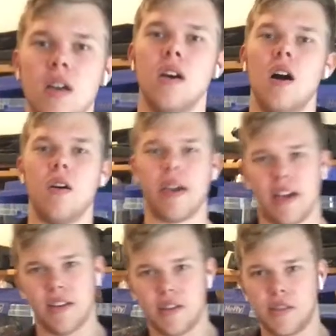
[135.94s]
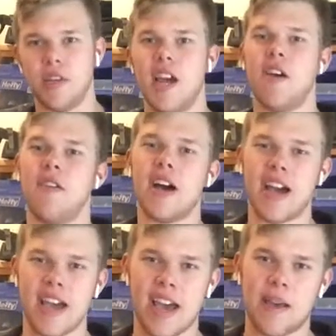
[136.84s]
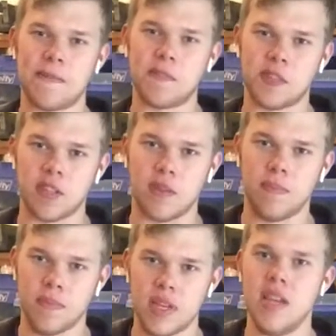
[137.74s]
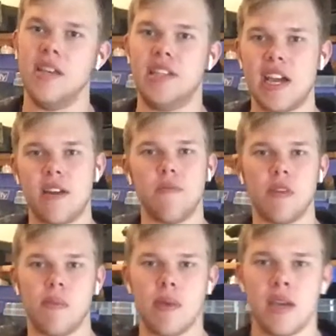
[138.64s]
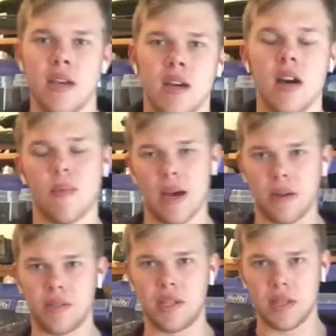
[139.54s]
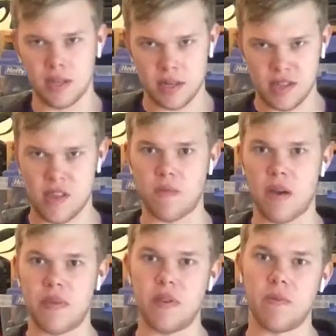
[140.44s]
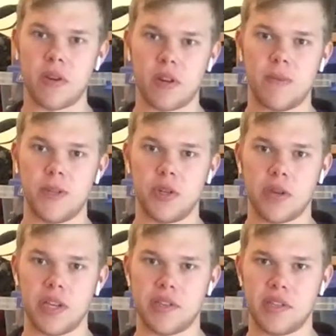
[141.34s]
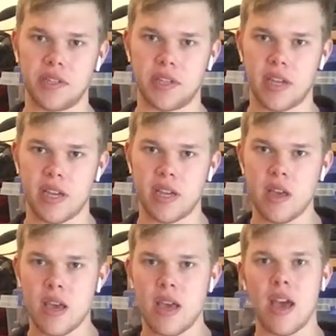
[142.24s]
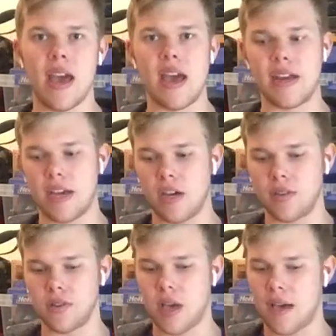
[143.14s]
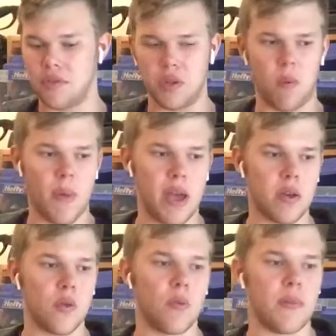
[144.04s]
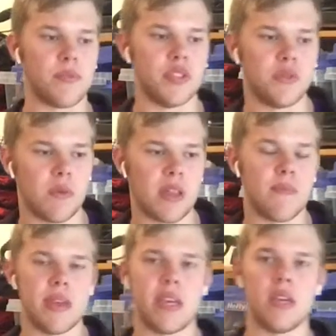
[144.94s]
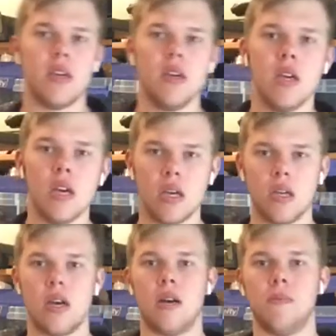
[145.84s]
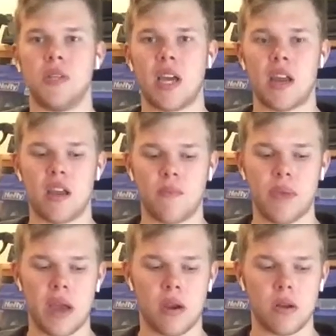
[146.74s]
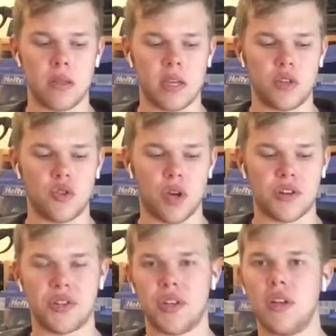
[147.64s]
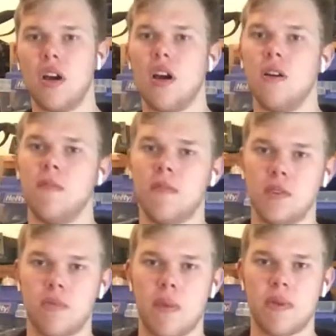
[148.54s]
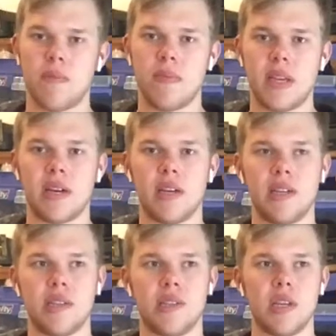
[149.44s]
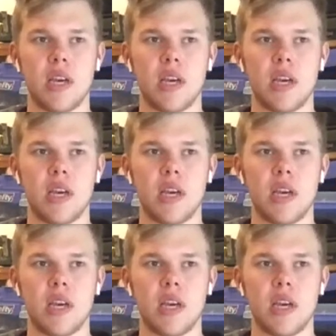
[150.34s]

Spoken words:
Okay, so now I have some data with me about the weapon we're going to be showcasing today. And I also have some of my other weapons with me to kind of compare the construction of this weapon because